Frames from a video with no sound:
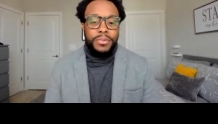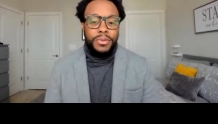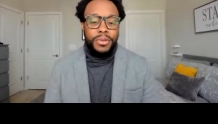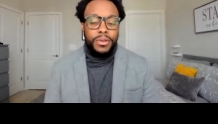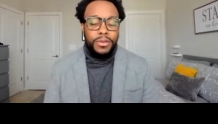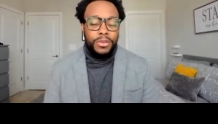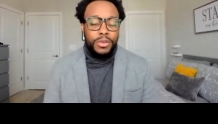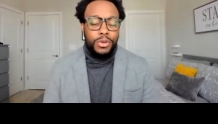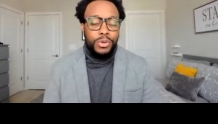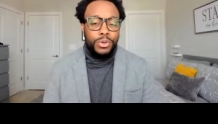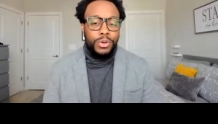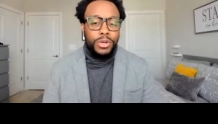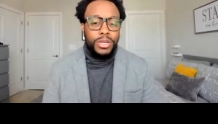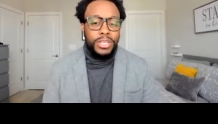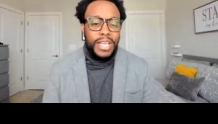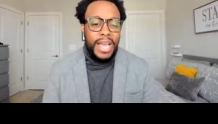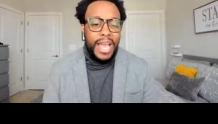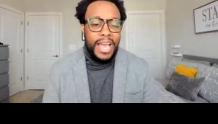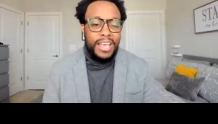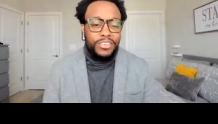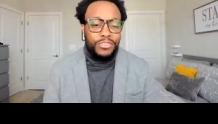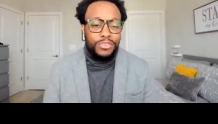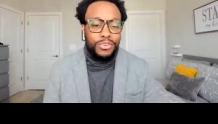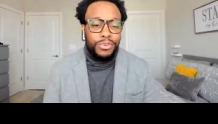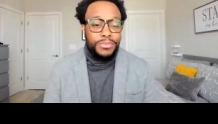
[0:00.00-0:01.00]
Google
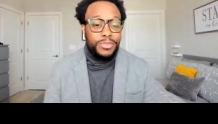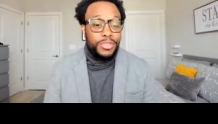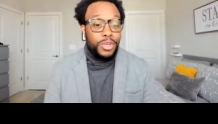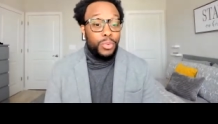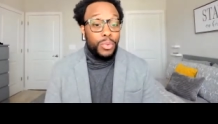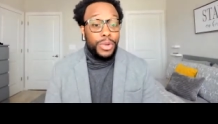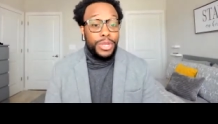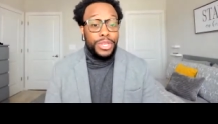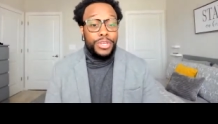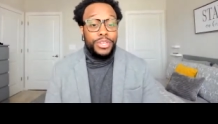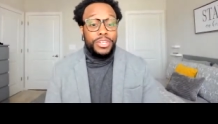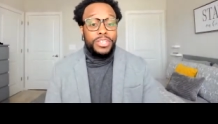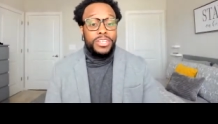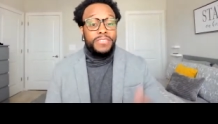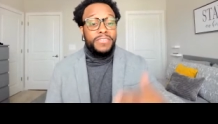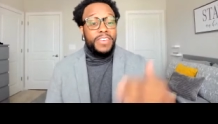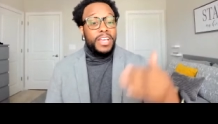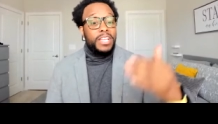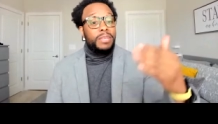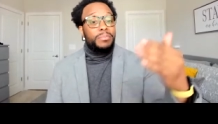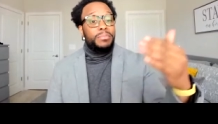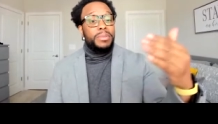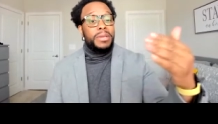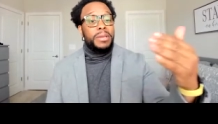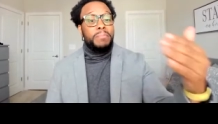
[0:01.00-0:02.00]
Classroom. So when you're
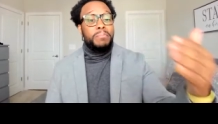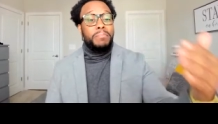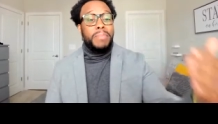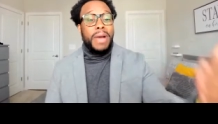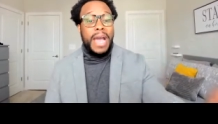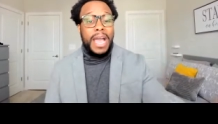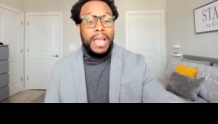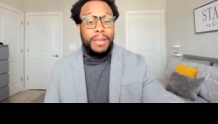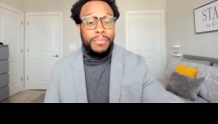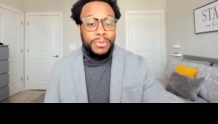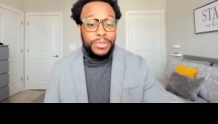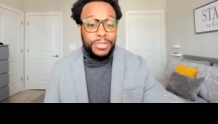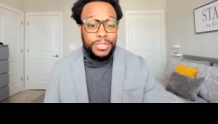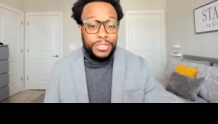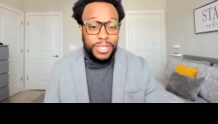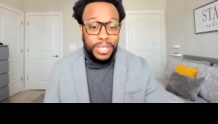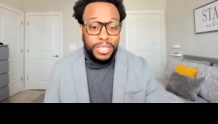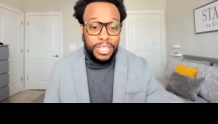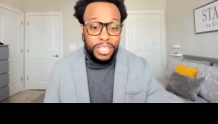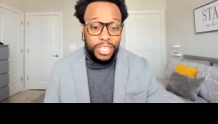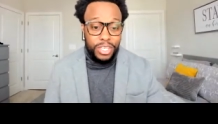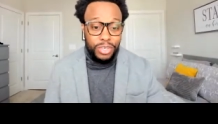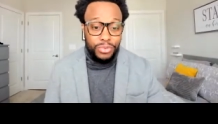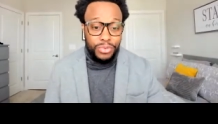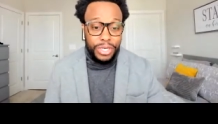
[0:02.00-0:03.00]
developing Bible
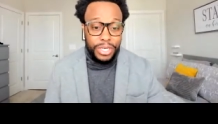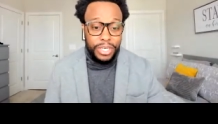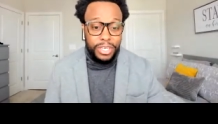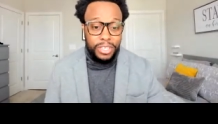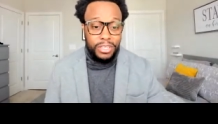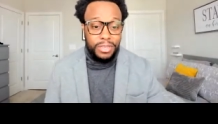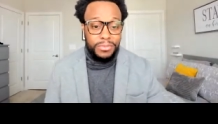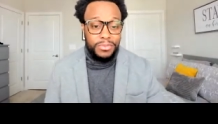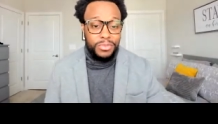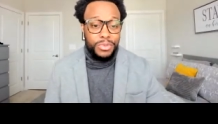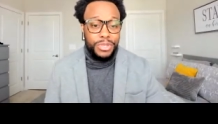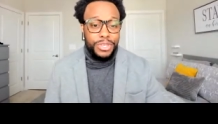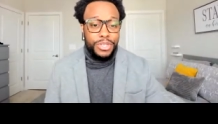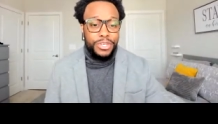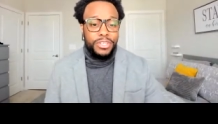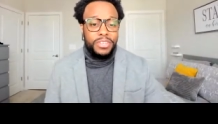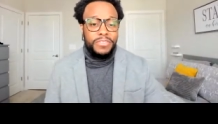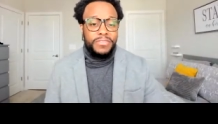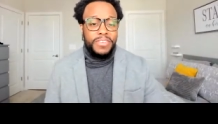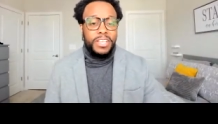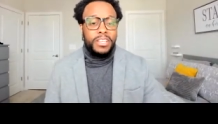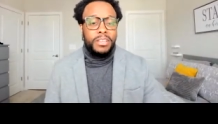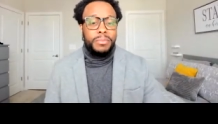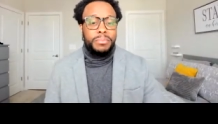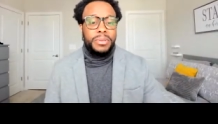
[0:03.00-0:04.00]
study curriculums, when you're
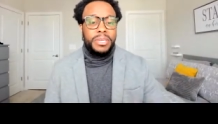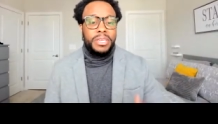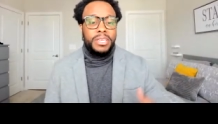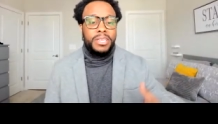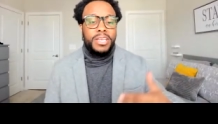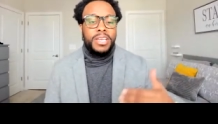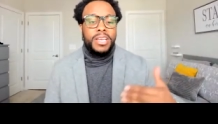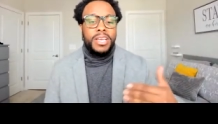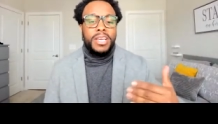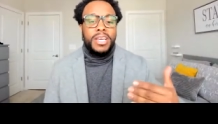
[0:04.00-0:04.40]
developing